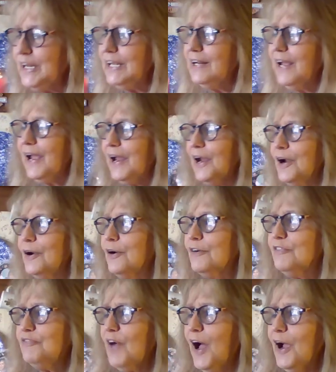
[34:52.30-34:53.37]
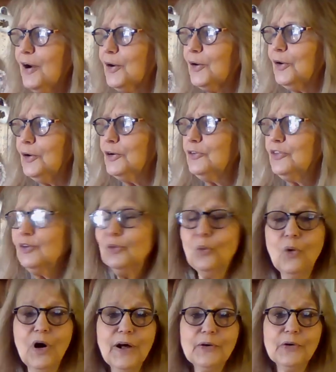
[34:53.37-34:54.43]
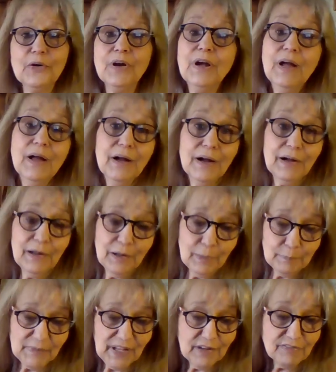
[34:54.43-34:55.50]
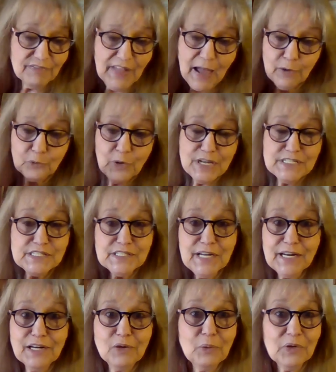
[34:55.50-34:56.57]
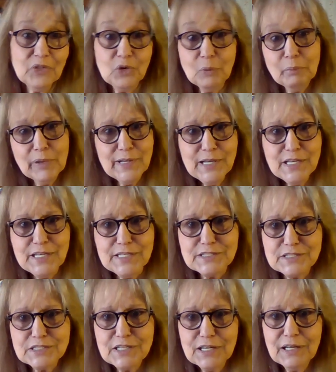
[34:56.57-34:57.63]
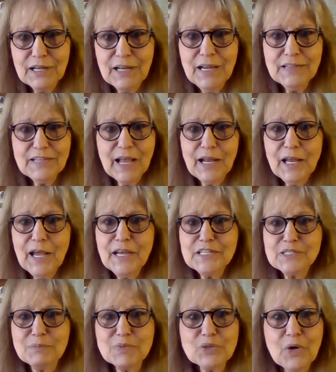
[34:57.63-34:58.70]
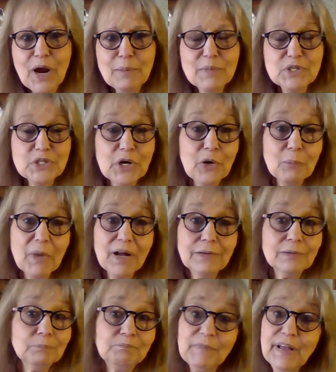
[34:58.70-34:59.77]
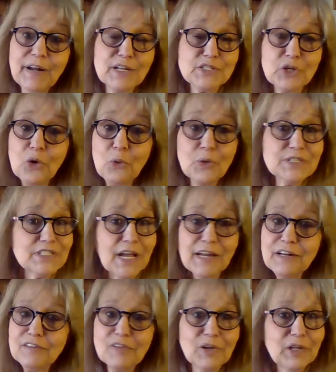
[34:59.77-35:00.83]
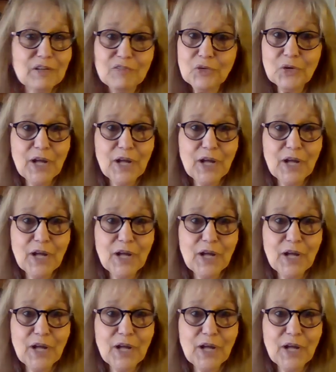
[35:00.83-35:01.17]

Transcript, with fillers: did air, fire, earth, and water. Um, if that resonated with you, please hit that like, subscribe, and share button. And as always, I never leave you